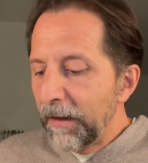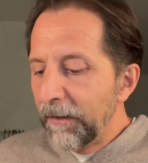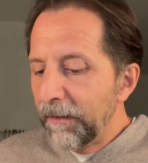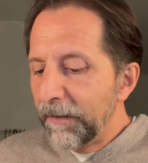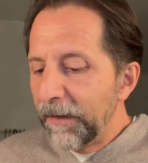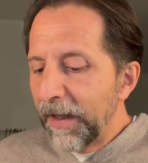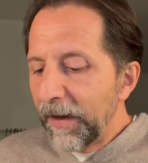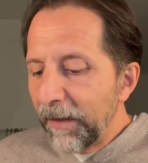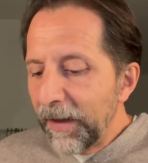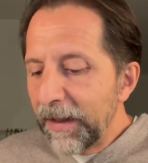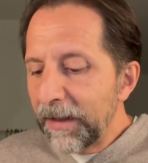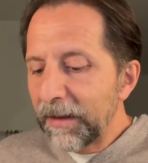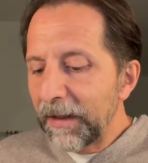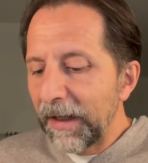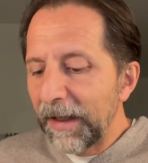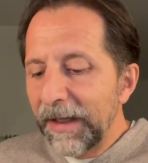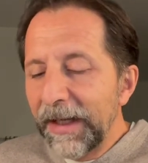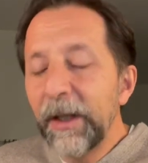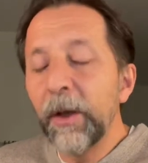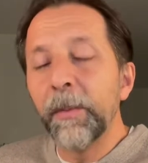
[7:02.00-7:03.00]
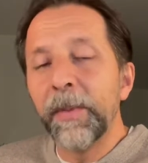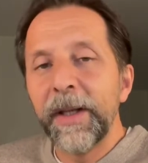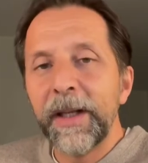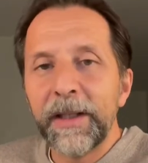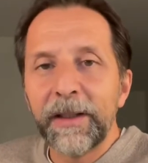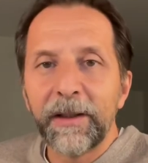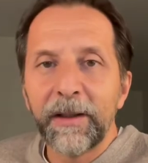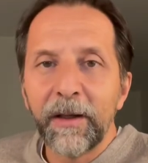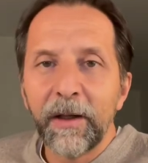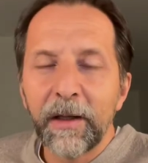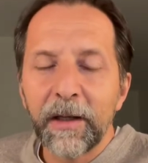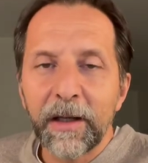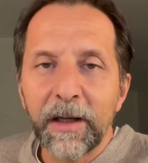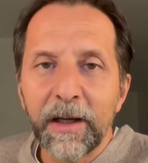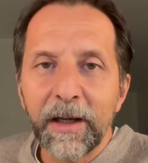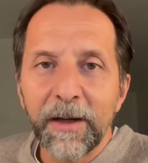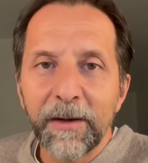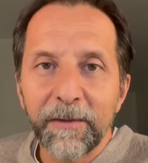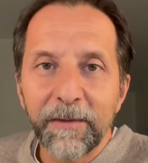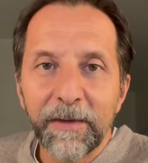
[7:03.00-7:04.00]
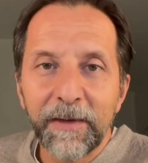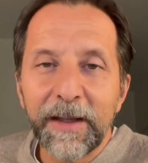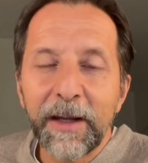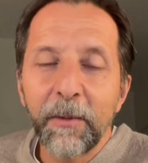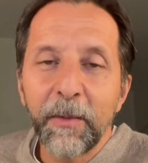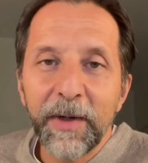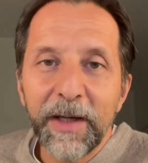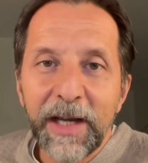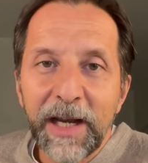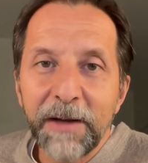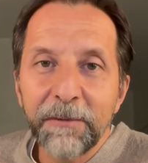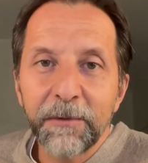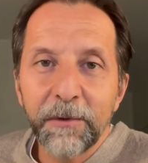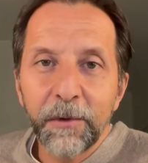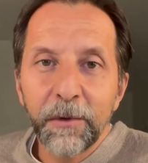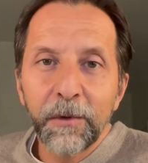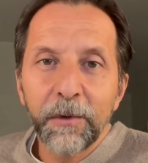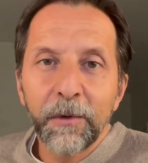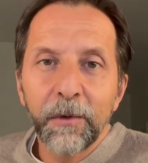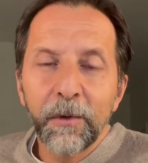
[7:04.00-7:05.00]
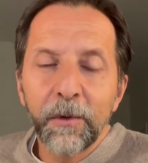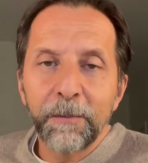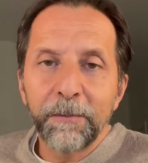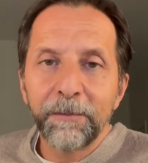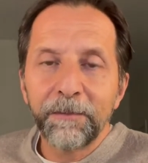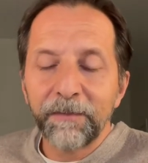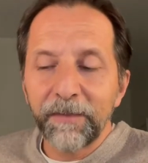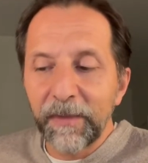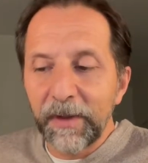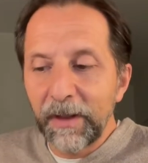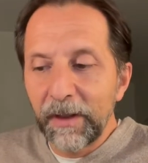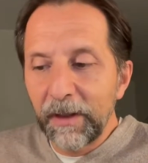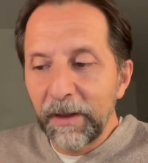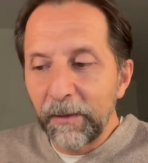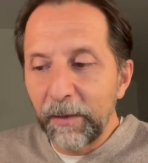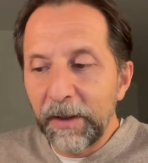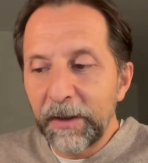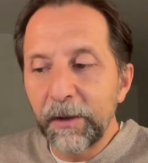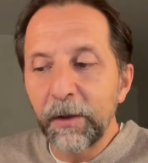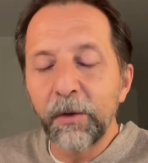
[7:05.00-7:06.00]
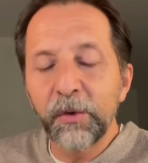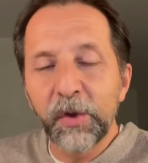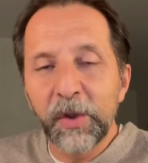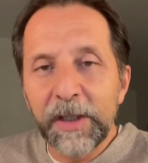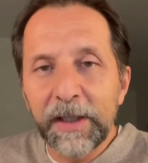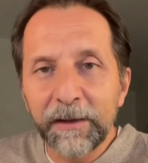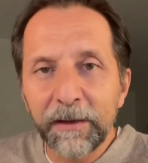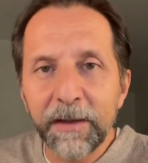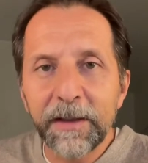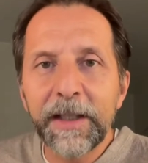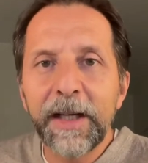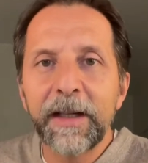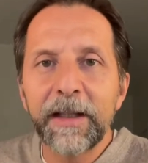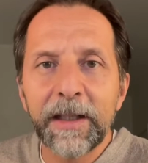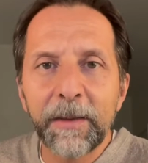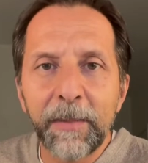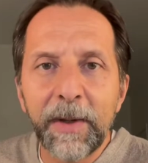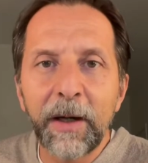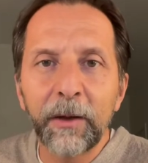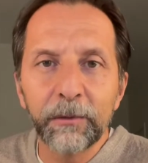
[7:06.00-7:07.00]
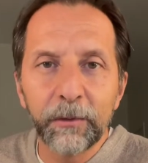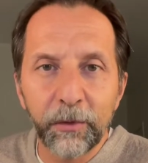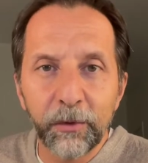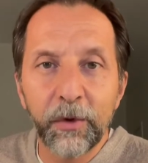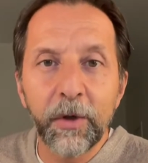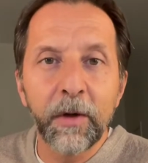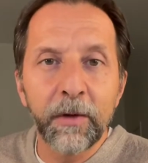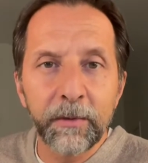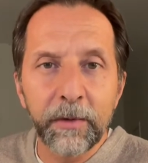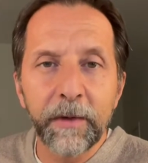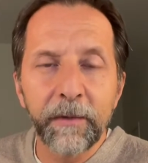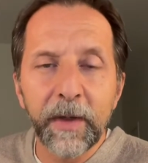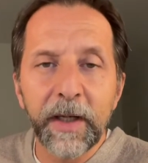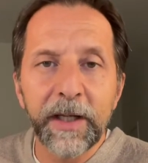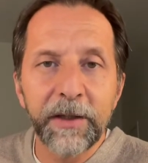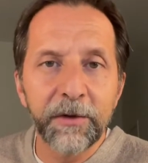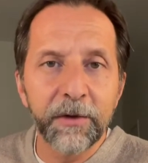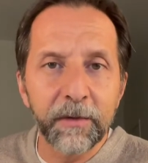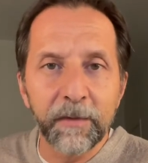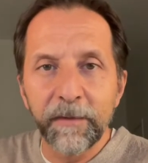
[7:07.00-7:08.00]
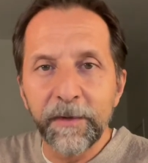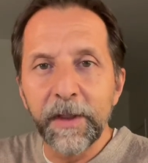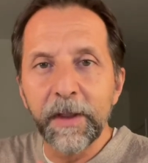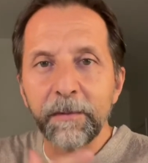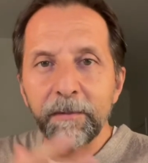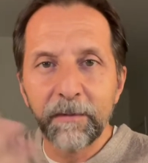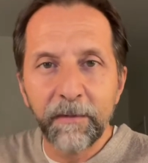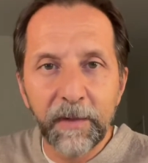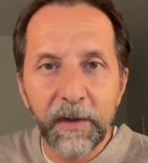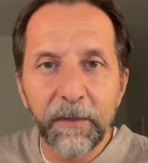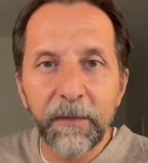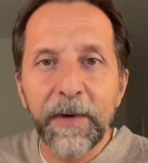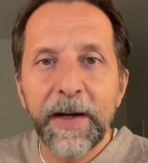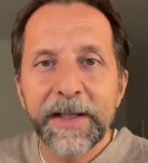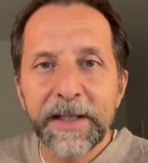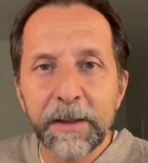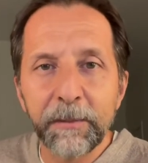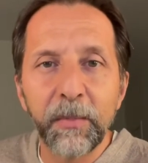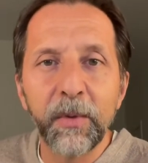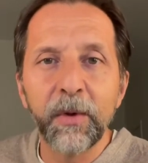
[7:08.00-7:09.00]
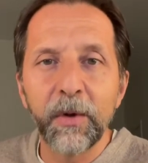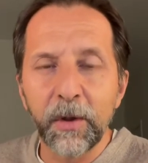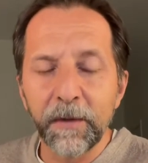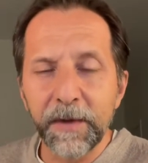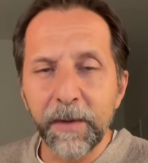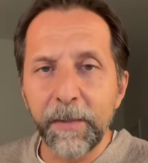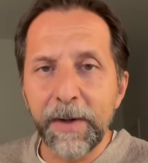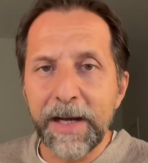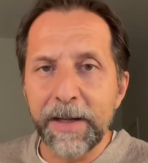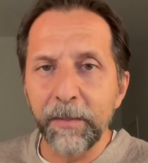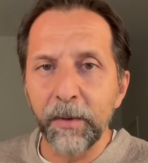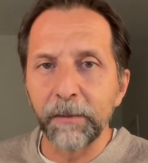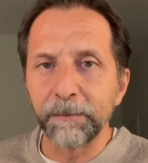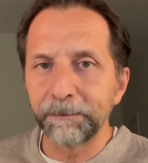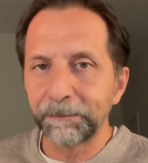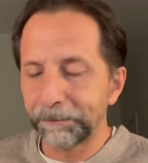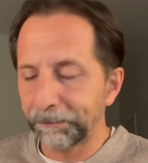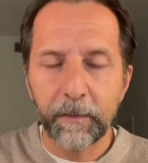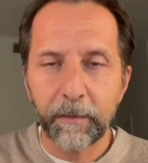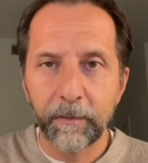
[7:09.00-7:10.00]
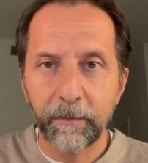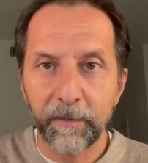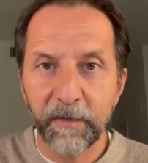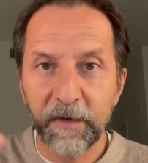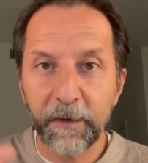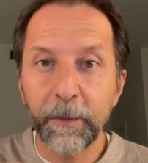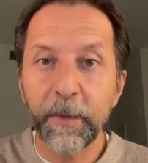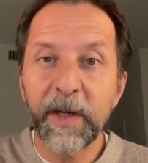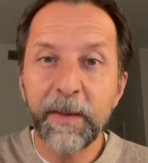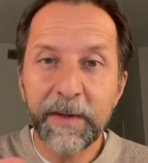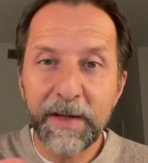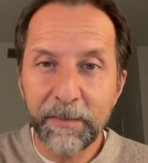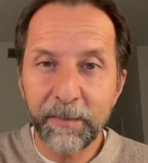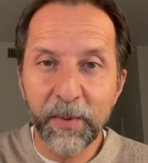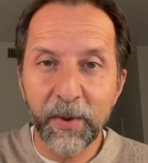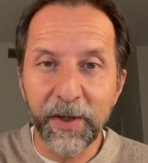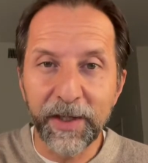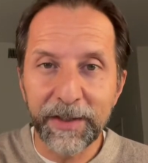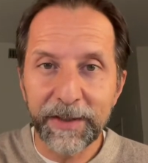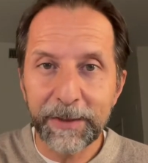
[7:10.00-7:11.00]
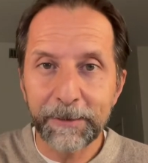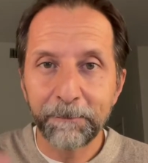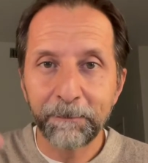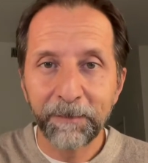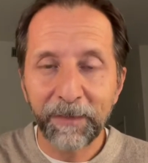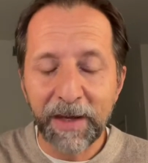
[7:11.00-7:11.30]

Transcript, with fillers: there is a little bit uh, that we have to research and understand about John's Revelation, the final book of the Bible. Three main points.